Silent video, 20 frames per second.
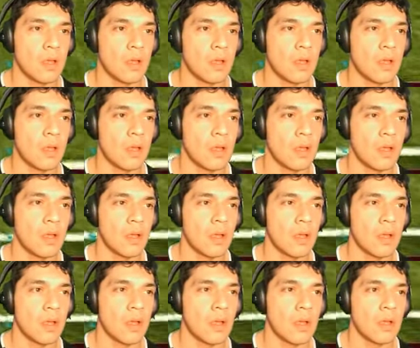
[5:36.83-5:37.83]

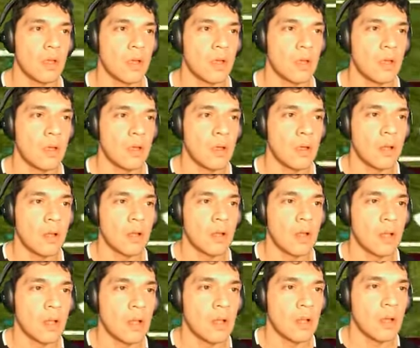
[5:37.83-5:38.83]

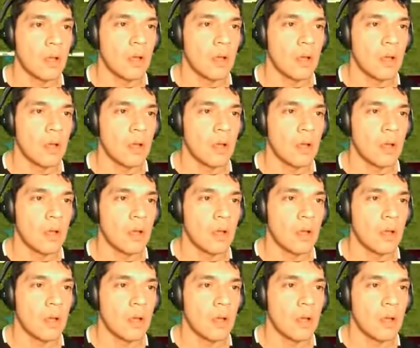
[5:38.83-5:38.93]
Nobody speaks.